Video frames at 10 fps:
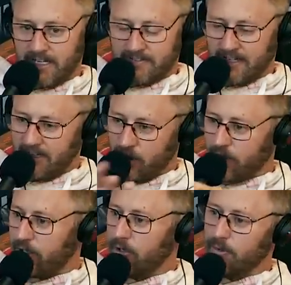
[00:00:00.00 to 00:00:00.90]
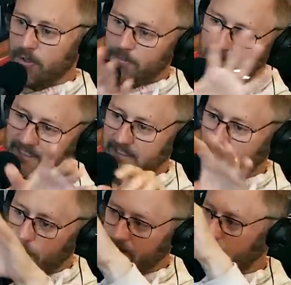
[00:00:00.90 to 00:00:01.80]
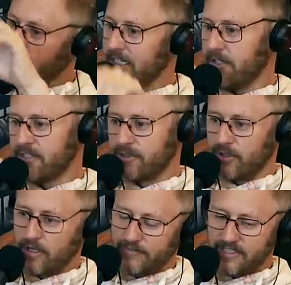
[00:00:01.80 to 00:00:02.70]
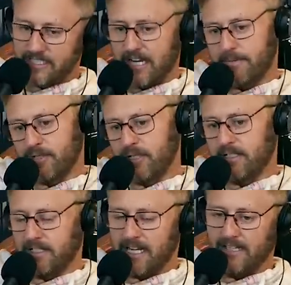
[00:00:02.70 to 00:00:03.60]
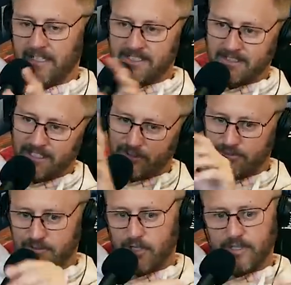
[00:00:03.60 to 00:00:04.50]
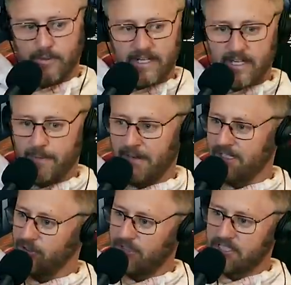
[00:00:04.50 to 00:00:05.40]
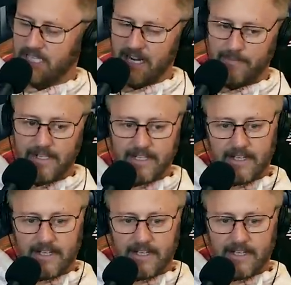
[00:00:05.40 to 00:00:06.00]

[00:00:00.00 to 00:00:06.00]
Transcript: I go in her room and open the windows and turn off the sound machine and the nightlight to let her slowly wake up, and I do the same.